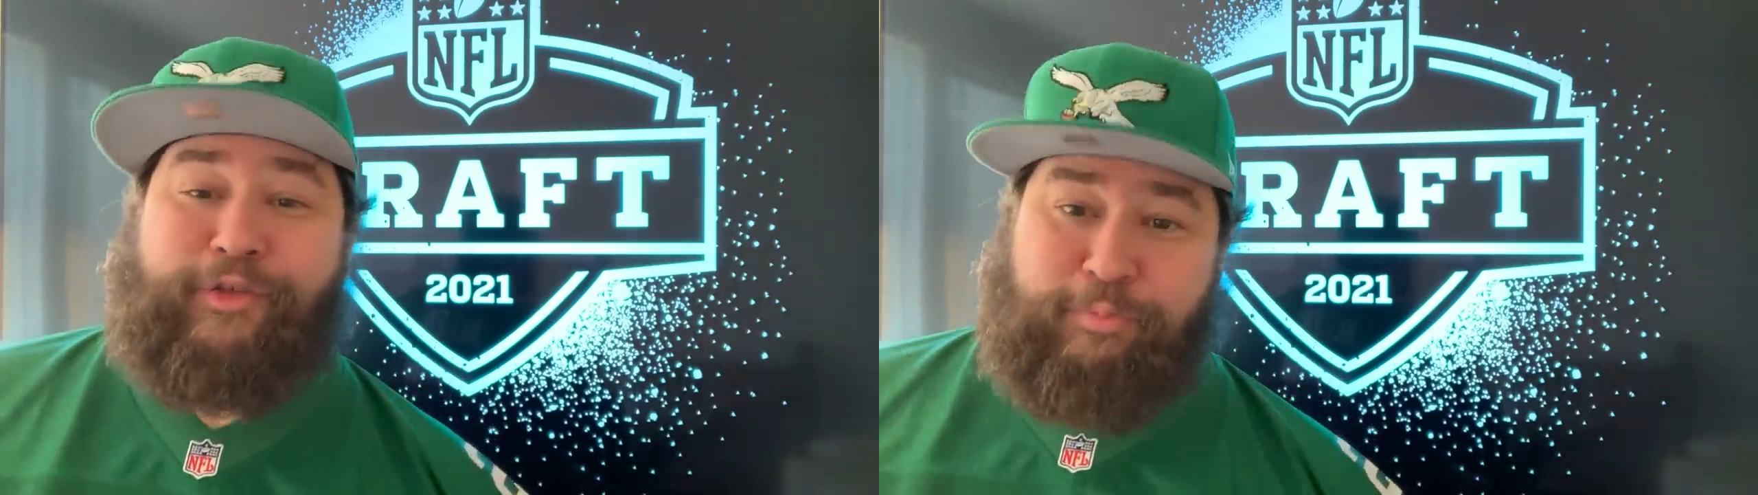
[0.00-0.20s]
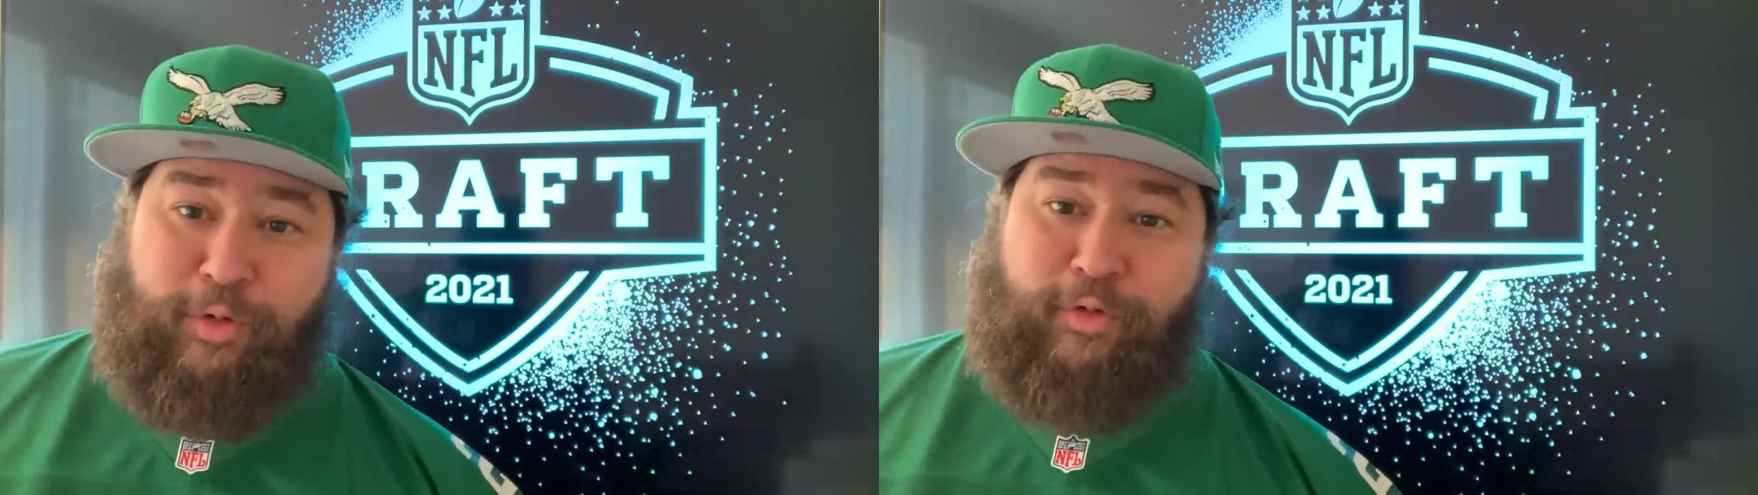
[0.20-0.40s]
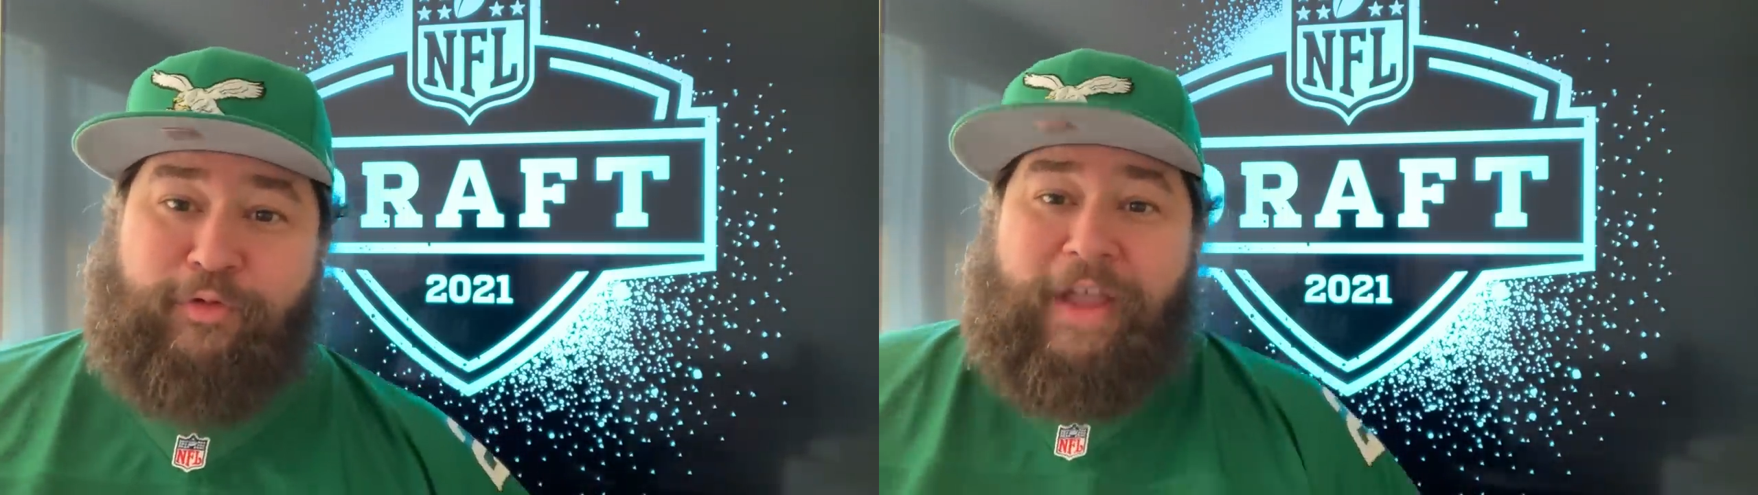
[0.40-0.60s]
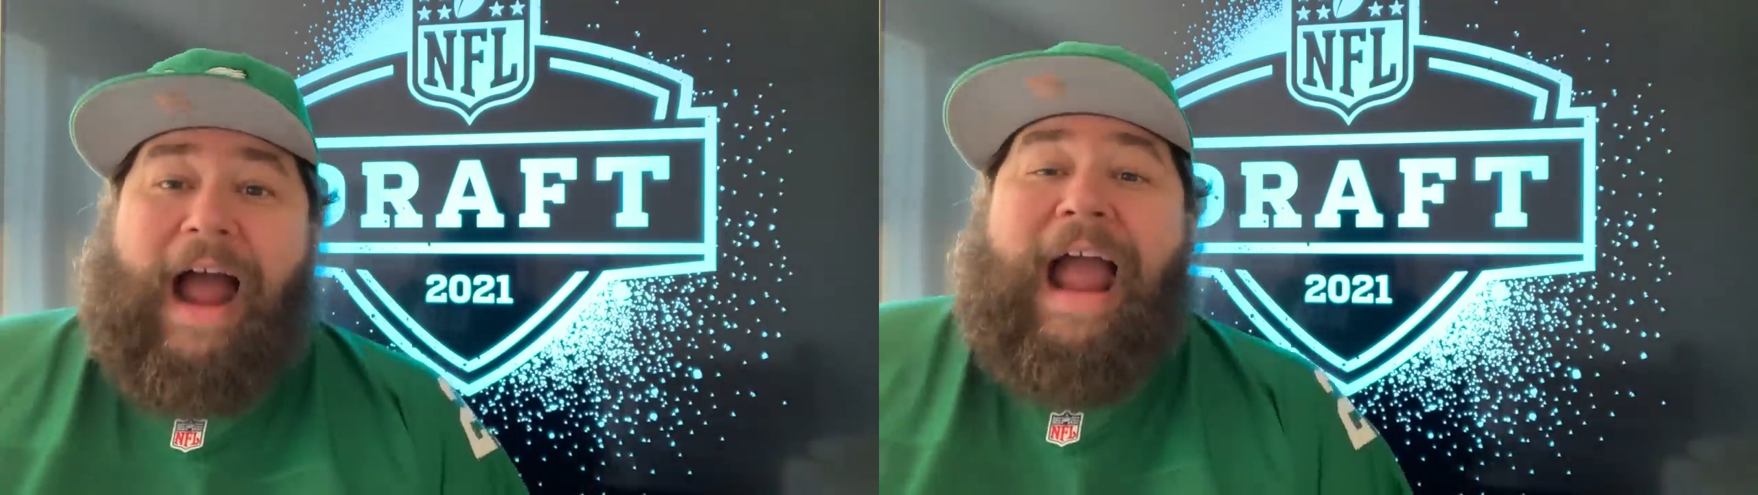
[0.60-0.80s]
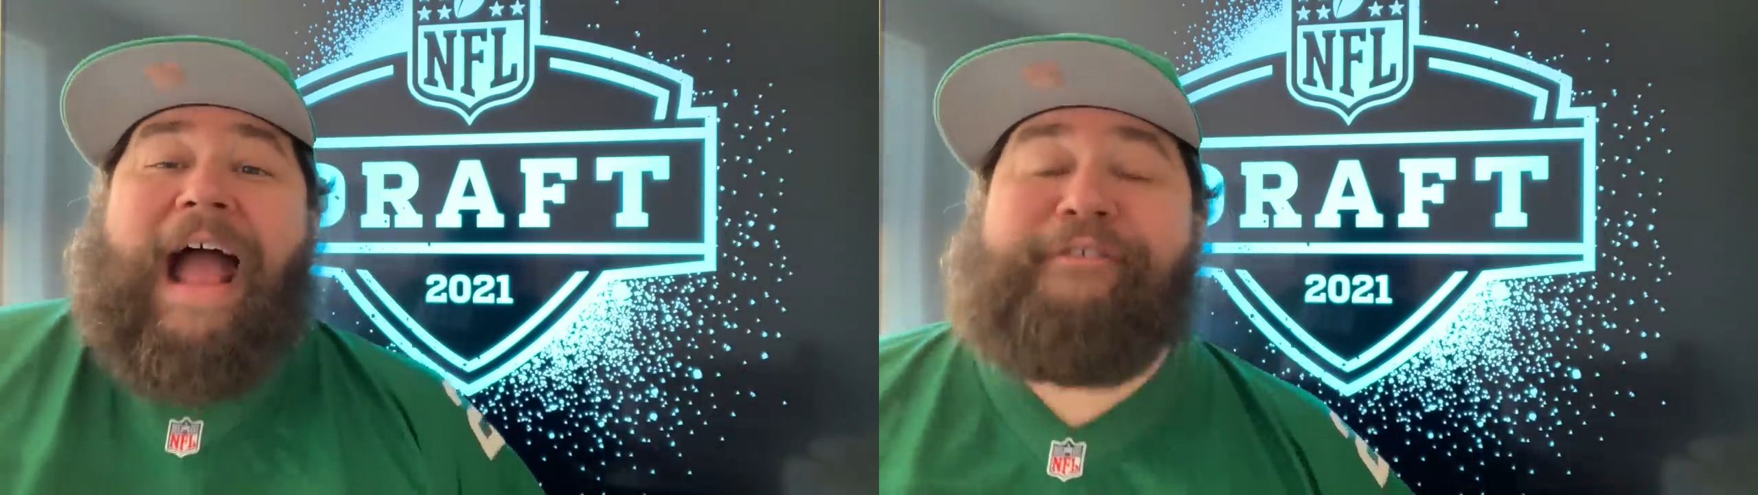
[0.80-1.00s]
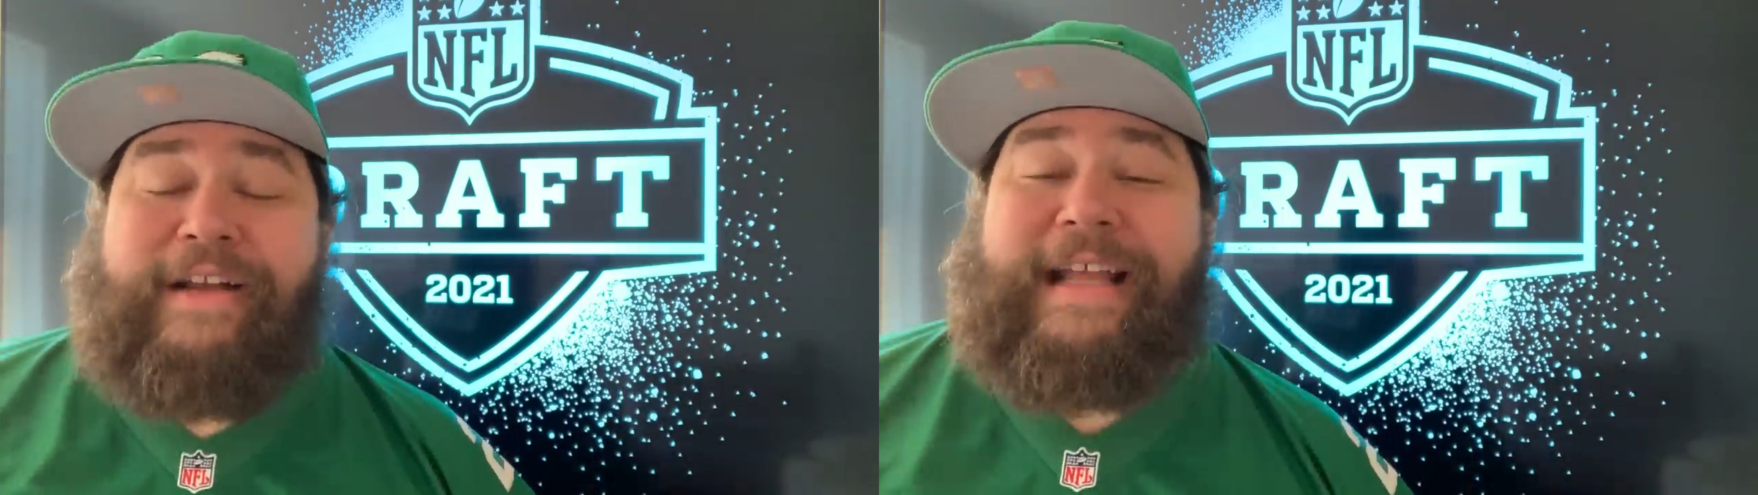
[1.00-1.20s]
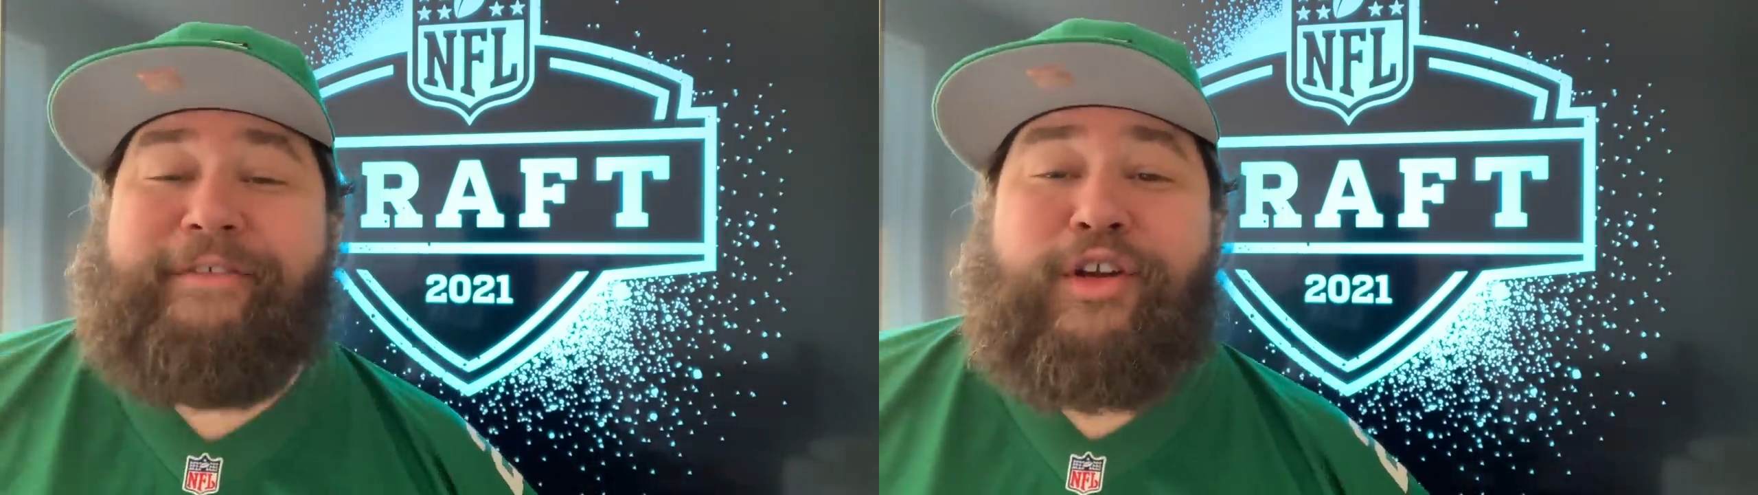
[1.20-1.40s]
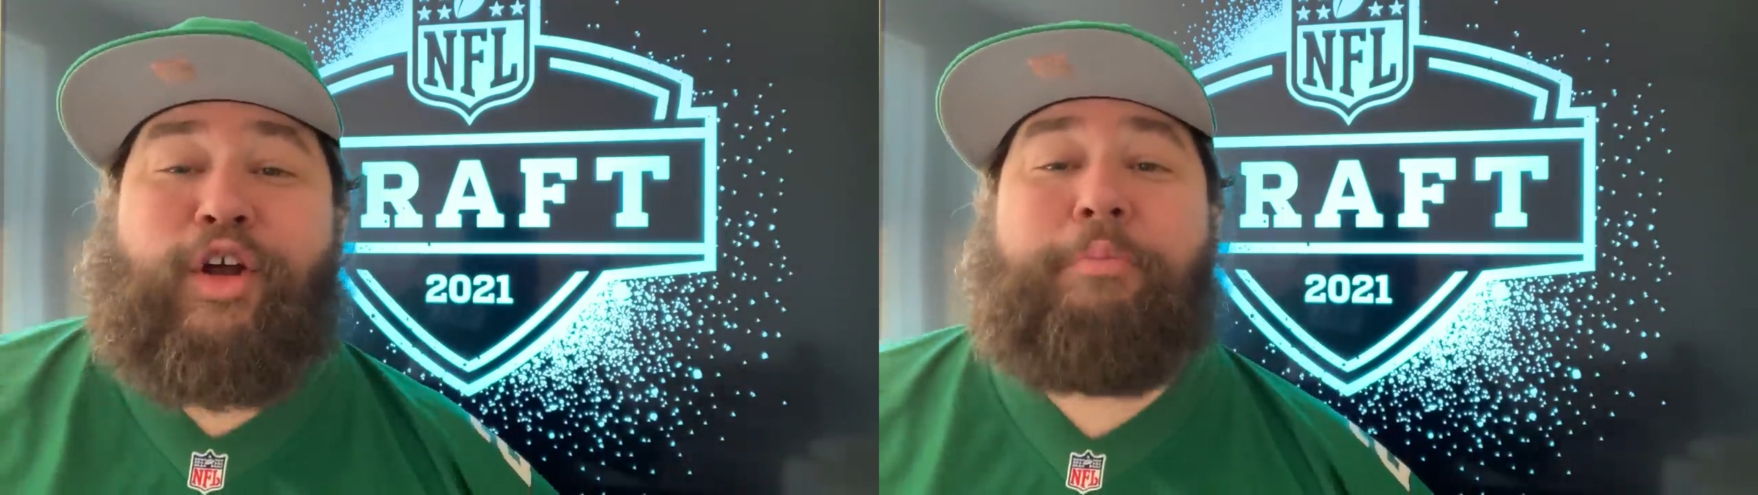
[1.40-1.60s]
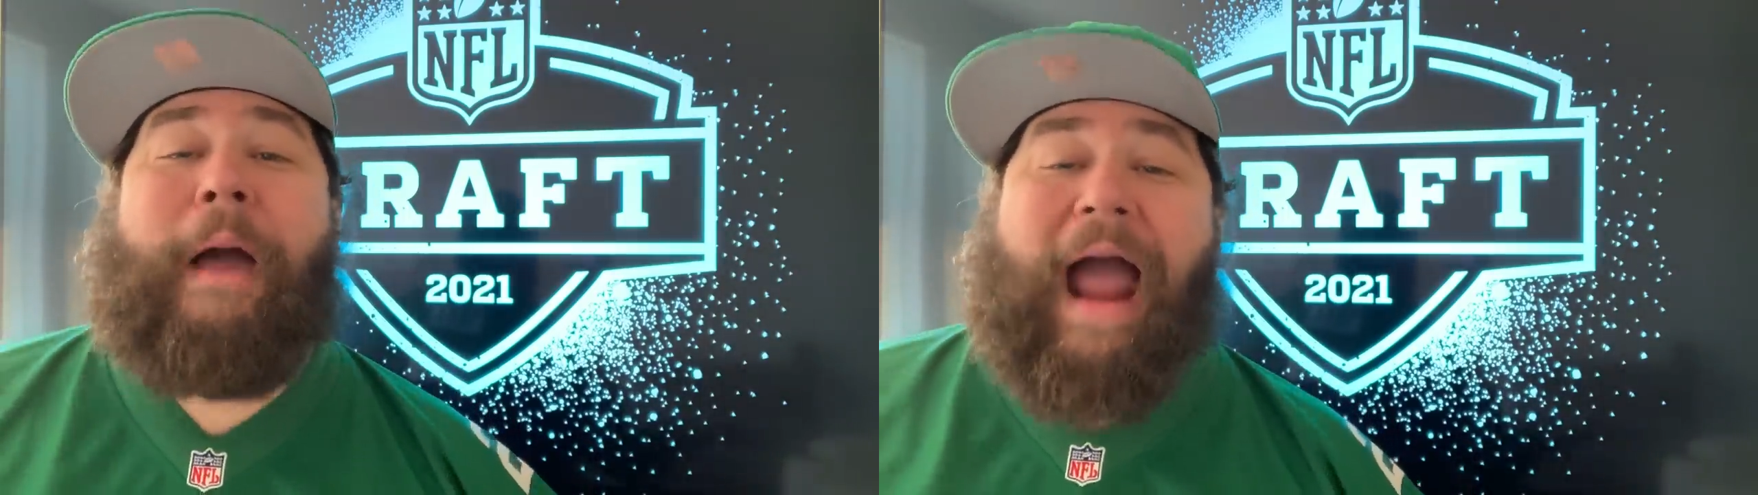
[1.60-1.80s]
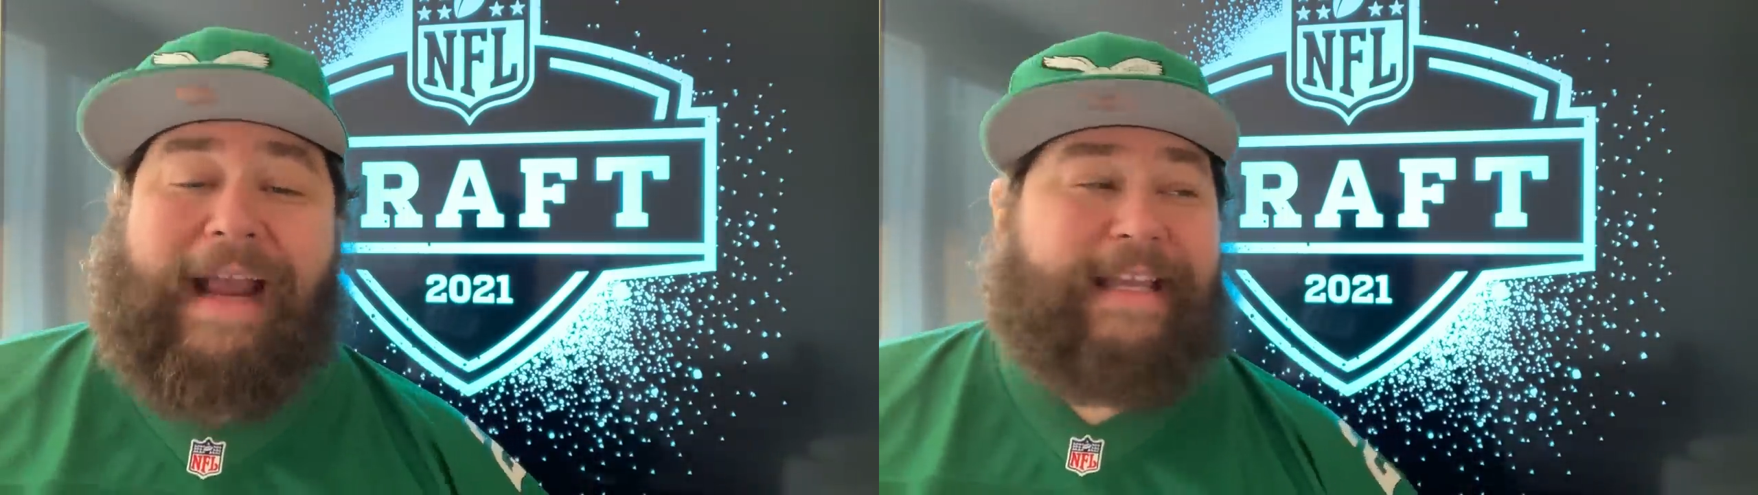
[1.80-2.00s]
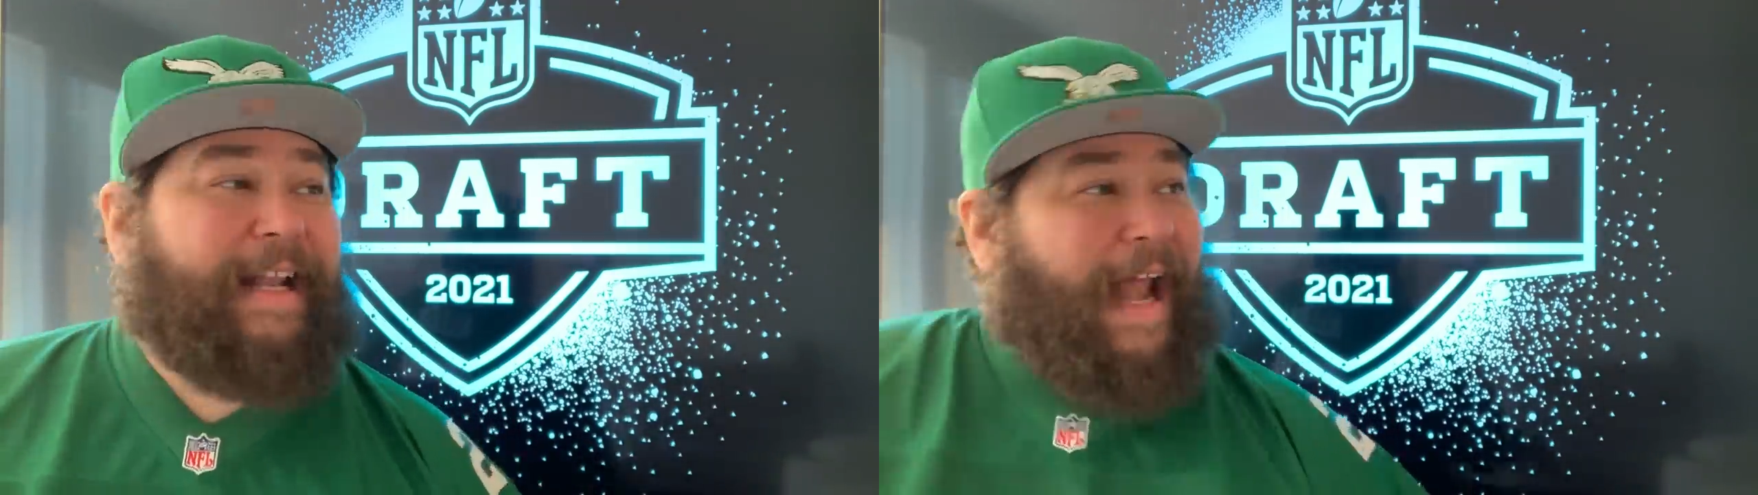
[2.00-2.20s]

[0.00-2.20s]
moved. I haven't even unpacked yet.